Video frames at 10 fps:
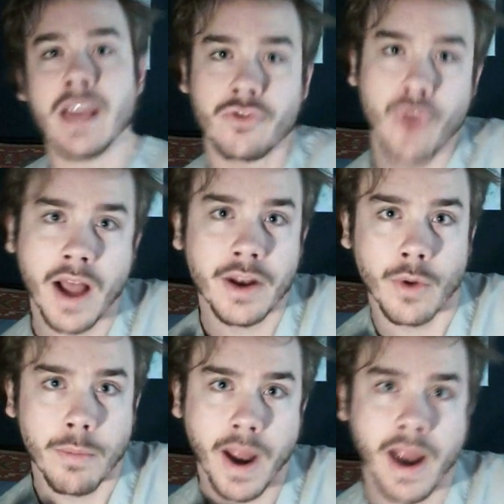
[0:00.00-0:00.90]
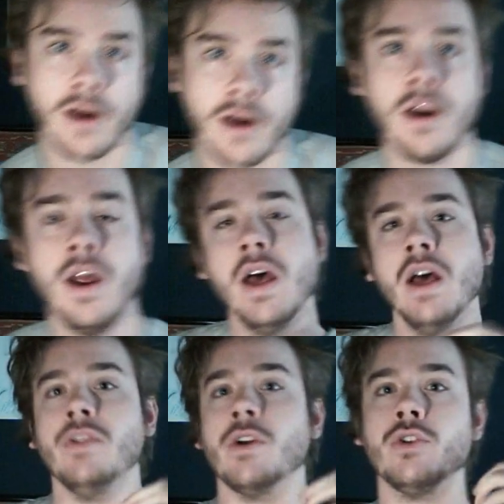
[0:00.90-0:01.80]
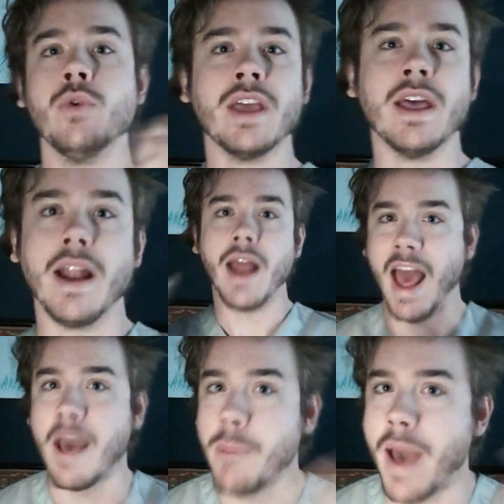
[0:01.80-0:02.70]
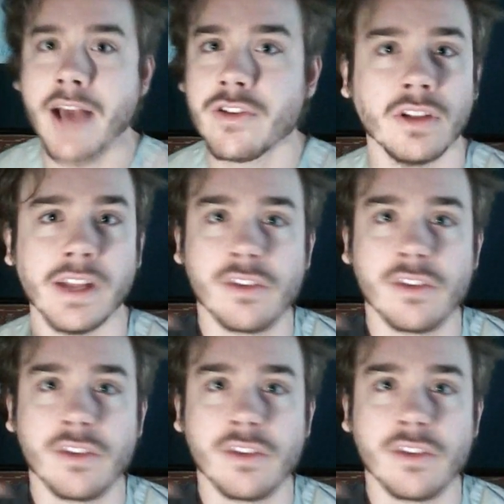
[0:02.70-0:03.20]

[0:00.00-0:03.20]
and trying to repair, they're doing it haphazardly.